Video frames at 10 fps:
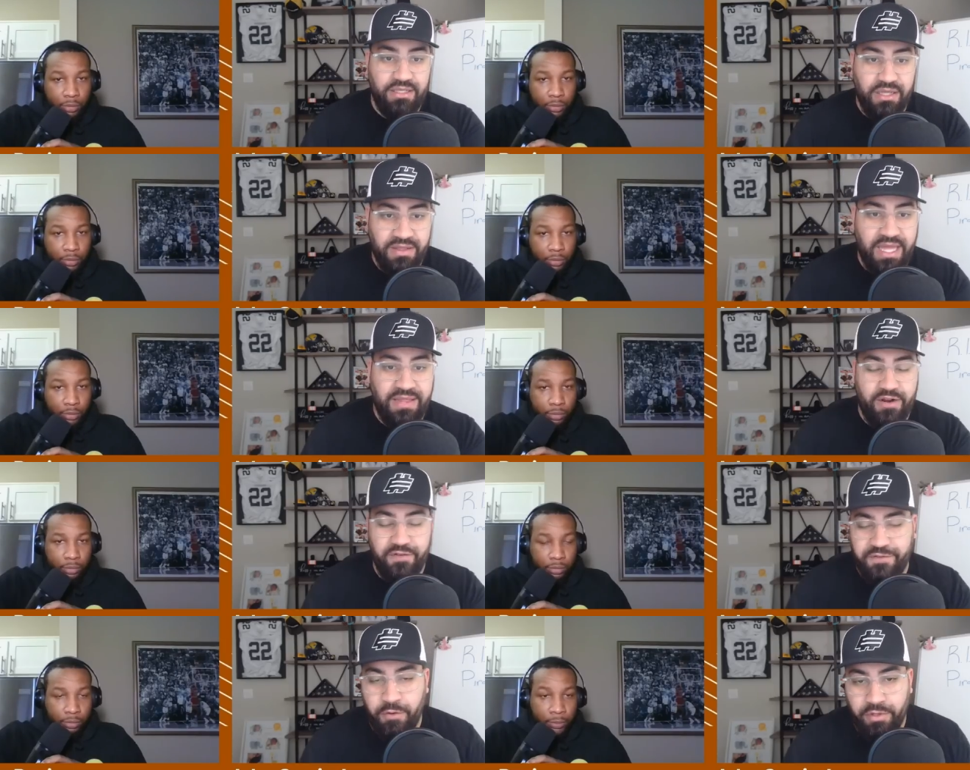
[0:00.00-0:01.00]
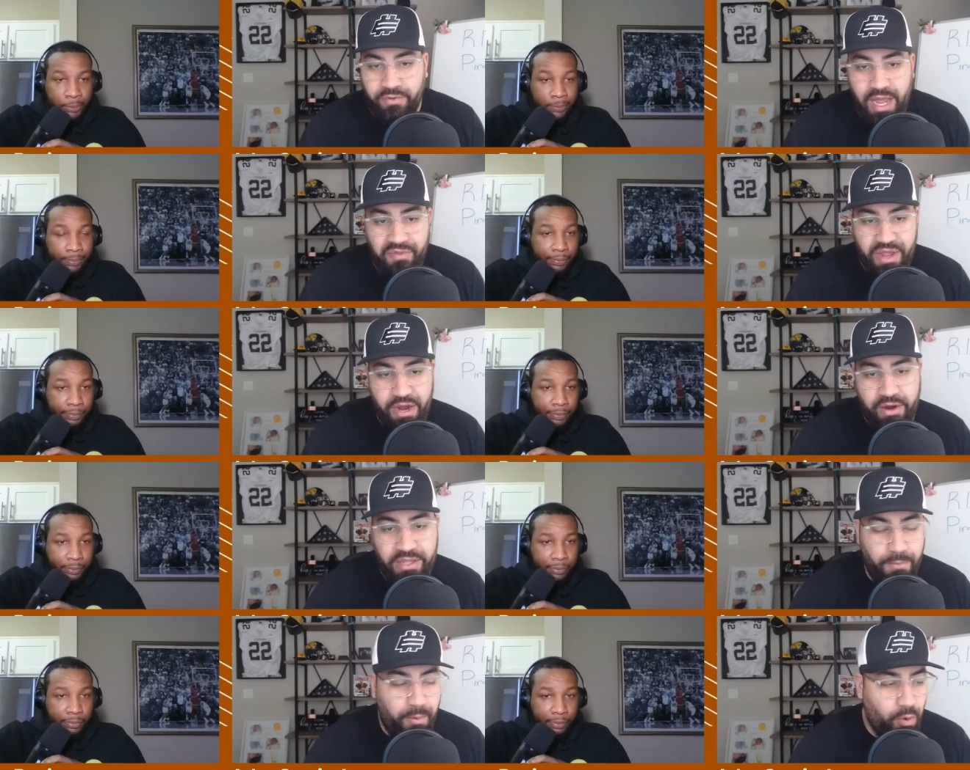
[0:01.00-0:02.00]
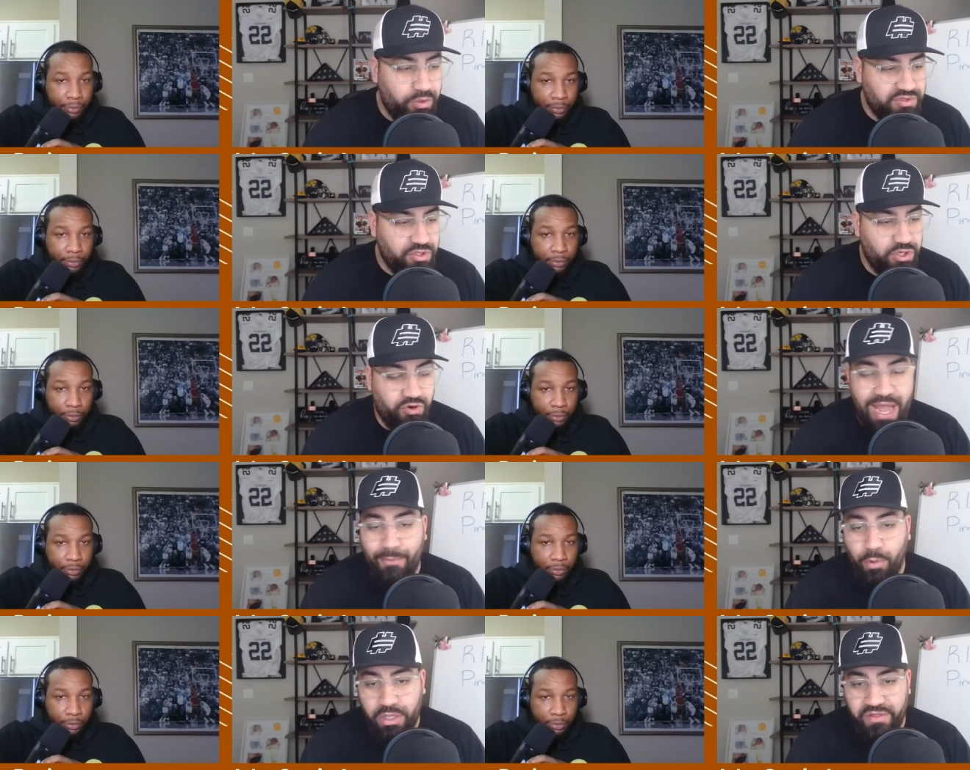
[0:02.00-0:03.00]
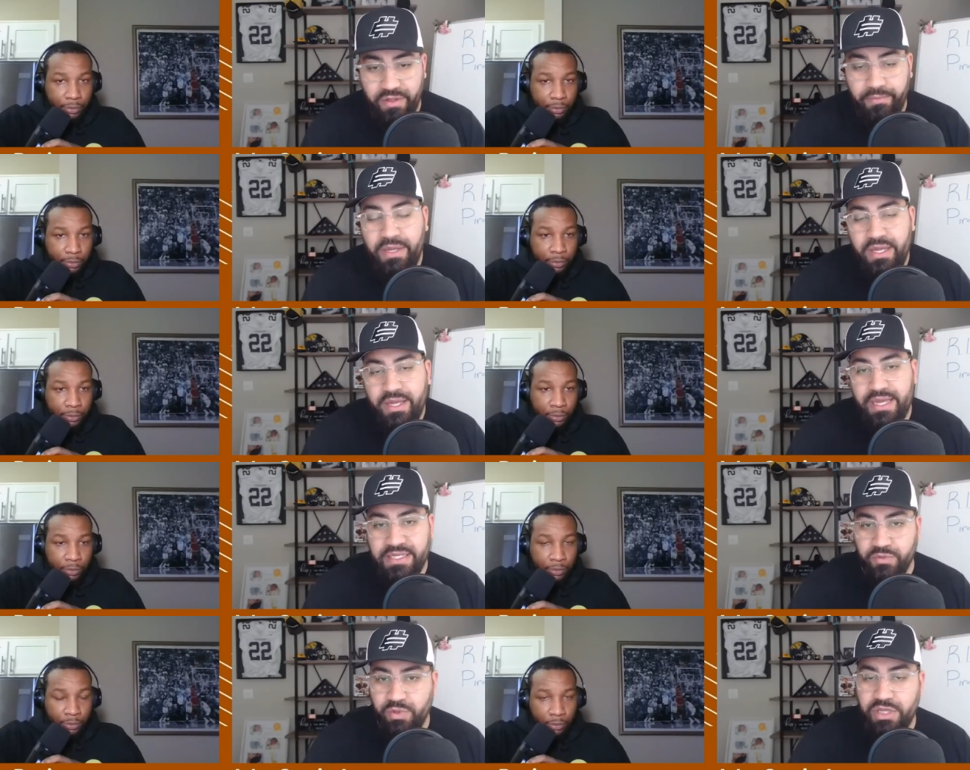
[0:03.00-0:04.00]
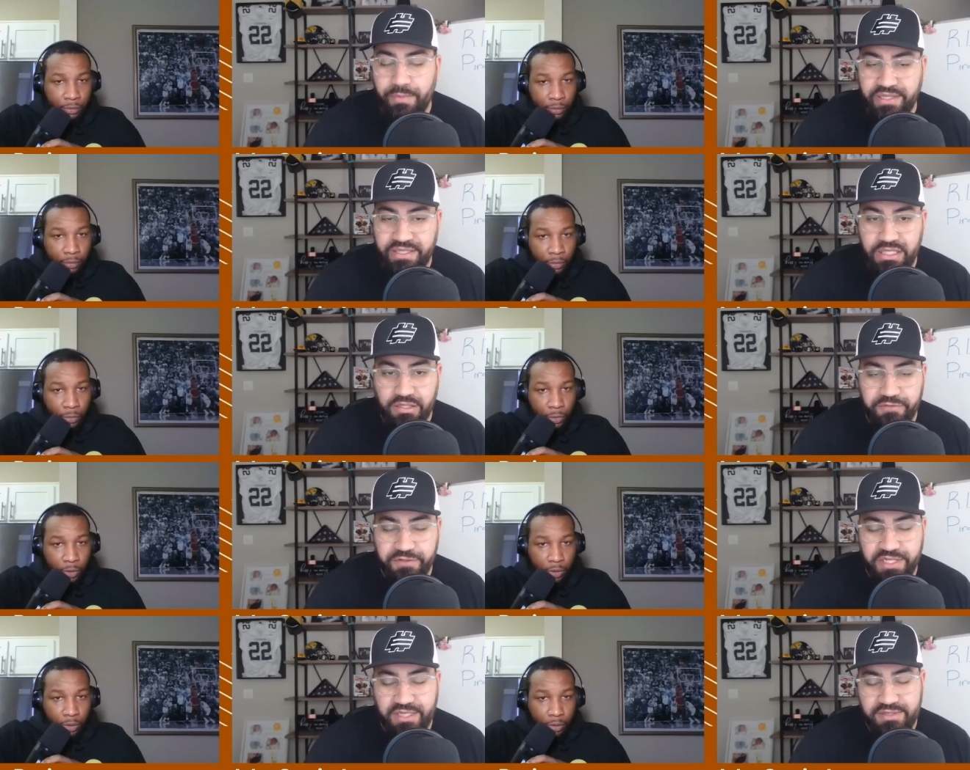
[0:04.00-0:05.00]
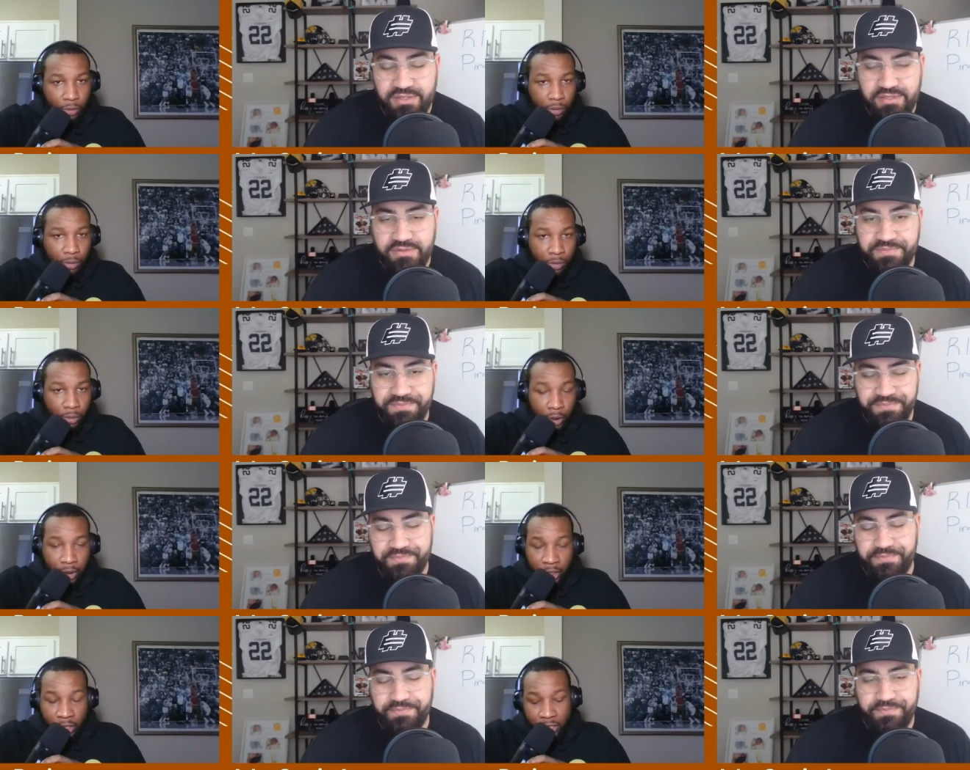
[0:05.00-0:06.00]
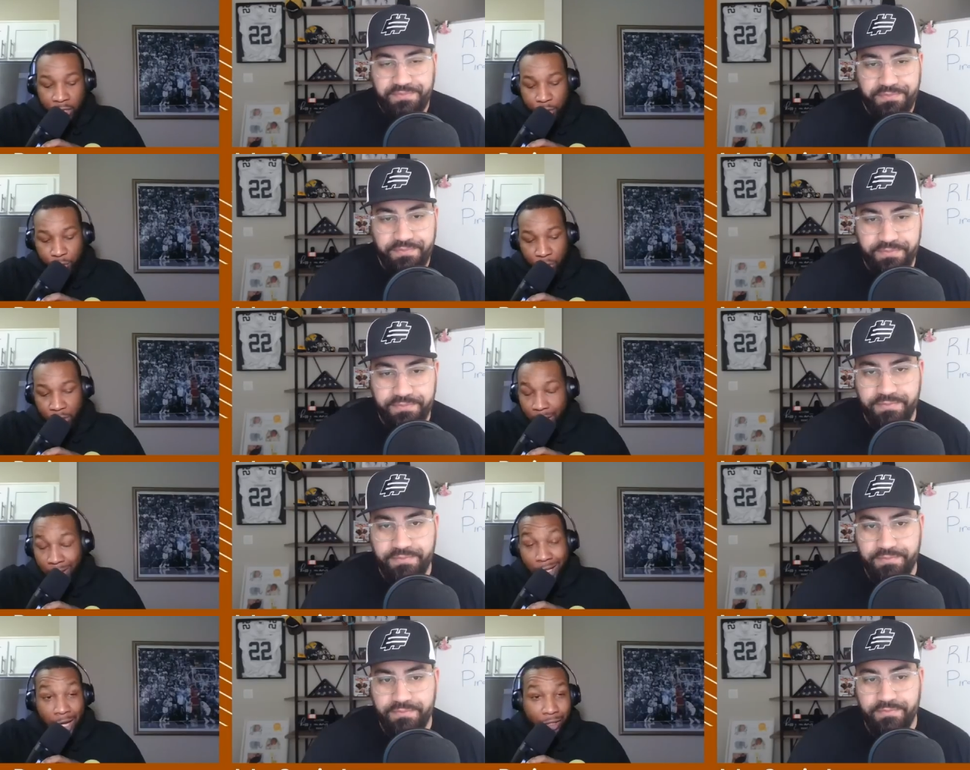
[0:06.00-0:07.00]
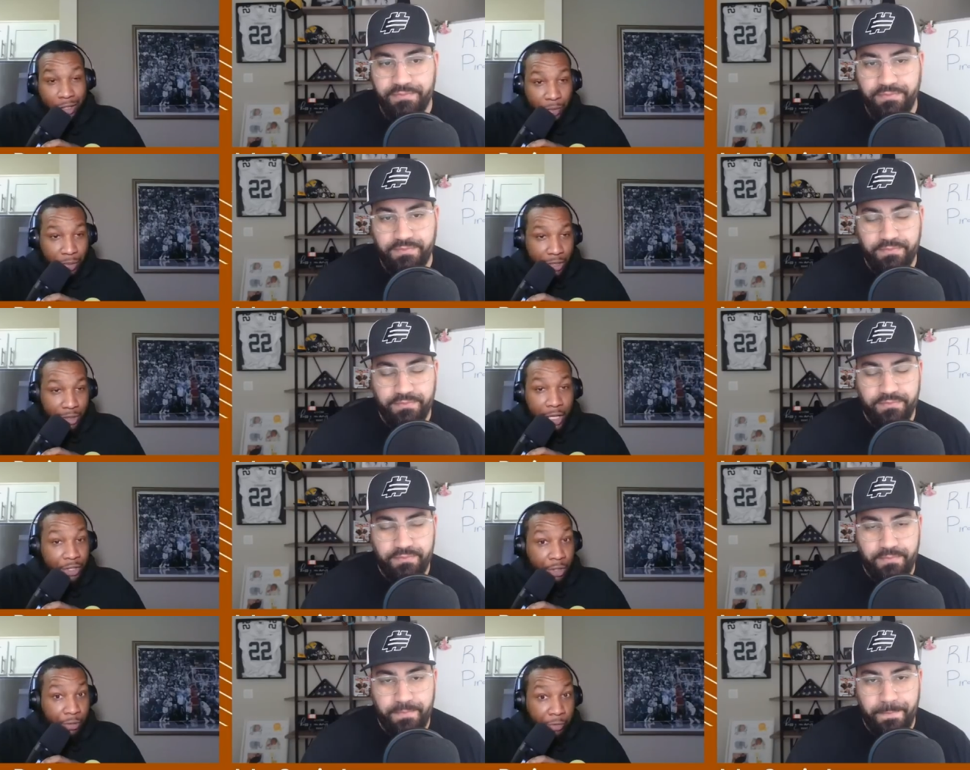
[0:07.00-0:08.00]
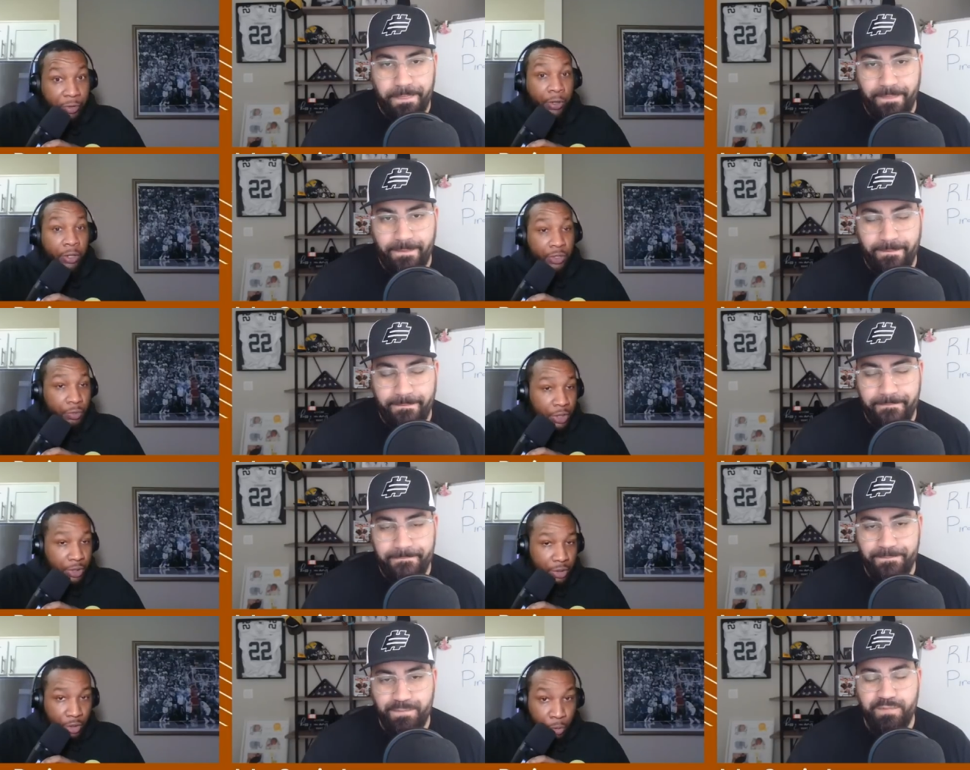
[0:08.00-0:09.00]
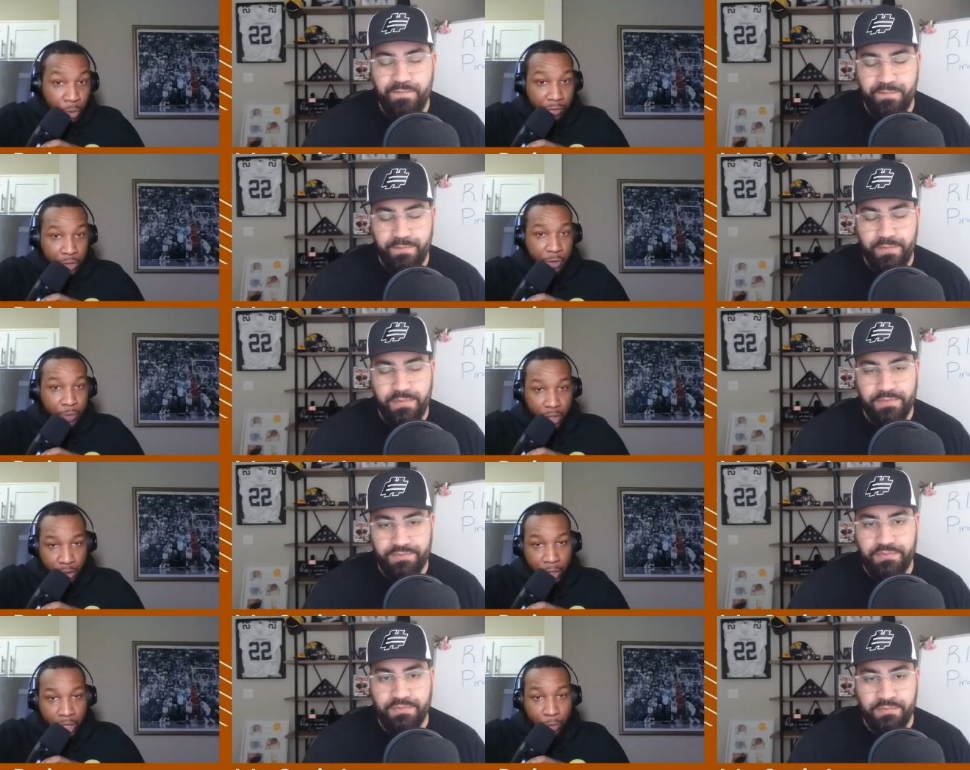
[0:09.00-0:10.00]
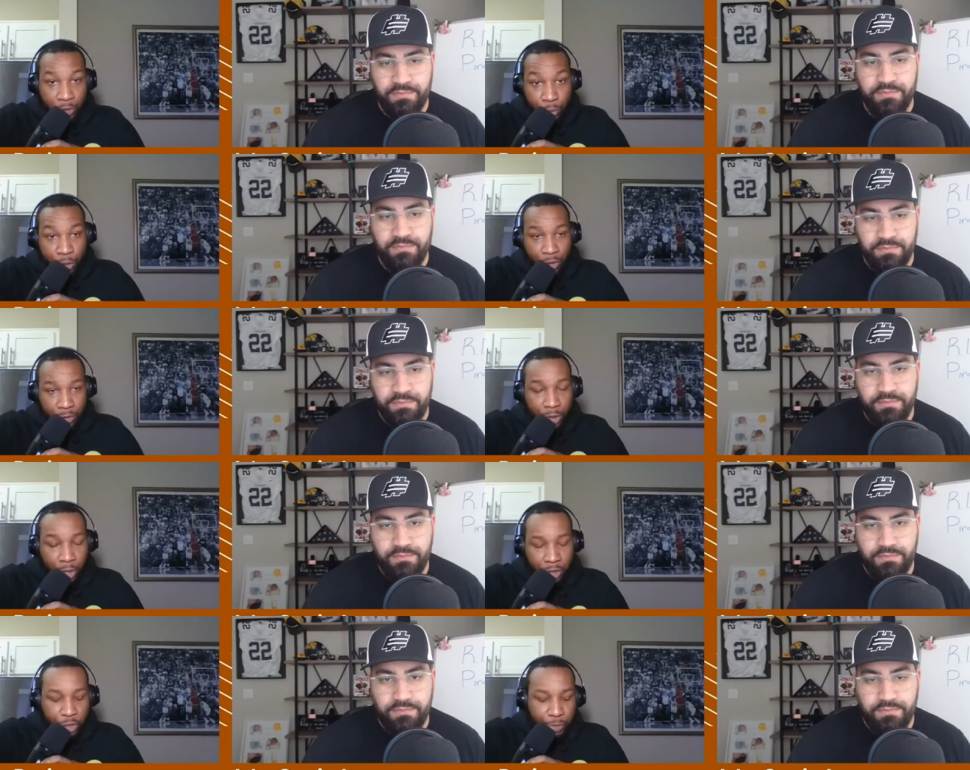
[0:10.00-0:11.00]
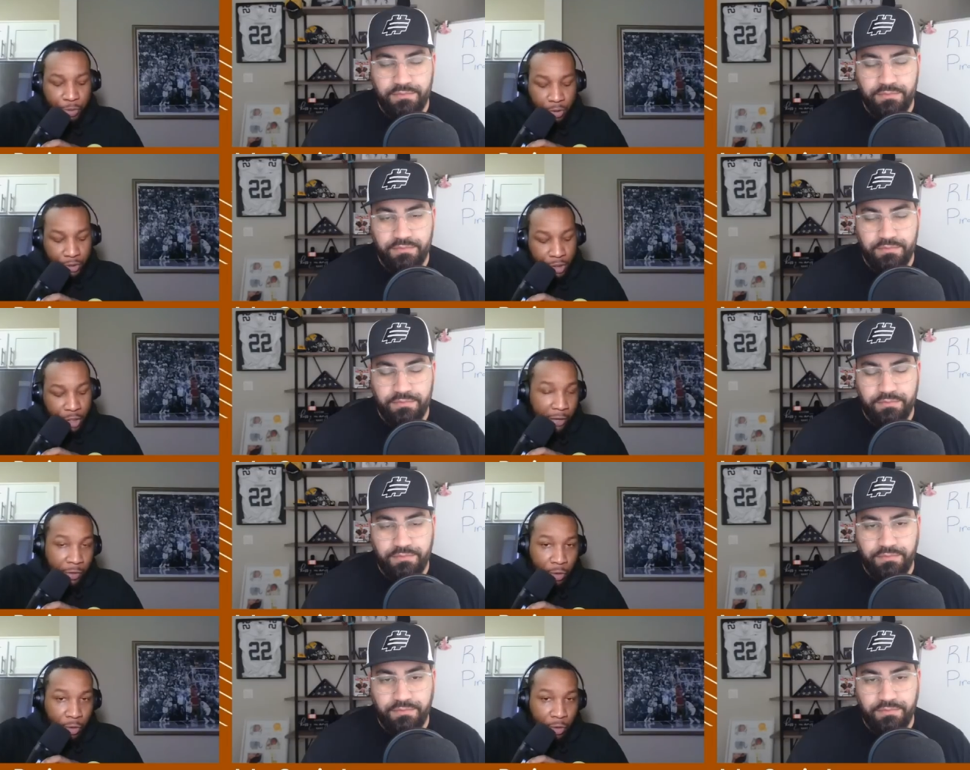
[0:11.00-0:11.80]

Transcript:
Speaker 1: that that are floating around there in the portal. So to grab one of them is a really big deal for Texas.
Speaker 2: Yeah, Texas rotated a lot of DBs last year for various reasons. So you have to expect somebody with two years of starting experience in Gavin